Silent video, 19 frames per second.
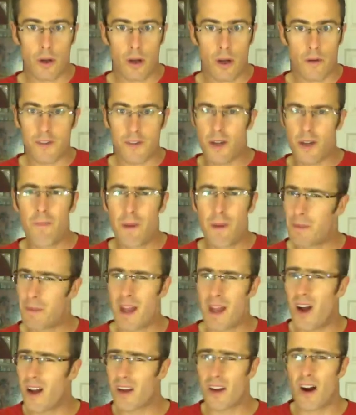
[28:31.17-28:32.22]
For some people, they're
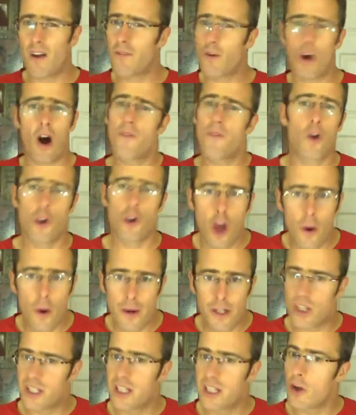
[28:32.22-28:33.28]
like, I've got no
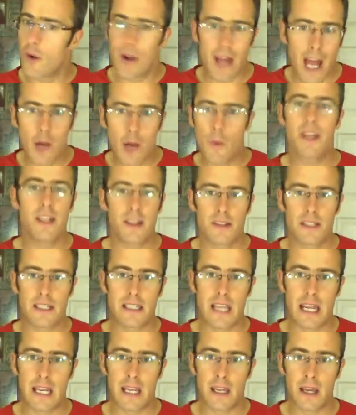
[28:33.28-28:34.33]
interest in going anywhere near the
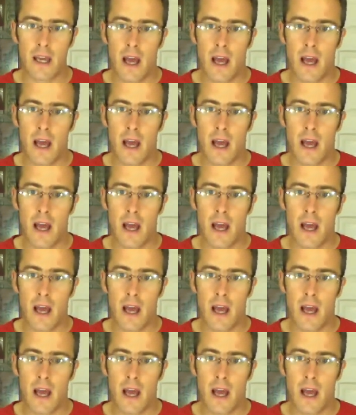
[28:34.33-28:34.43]
sea.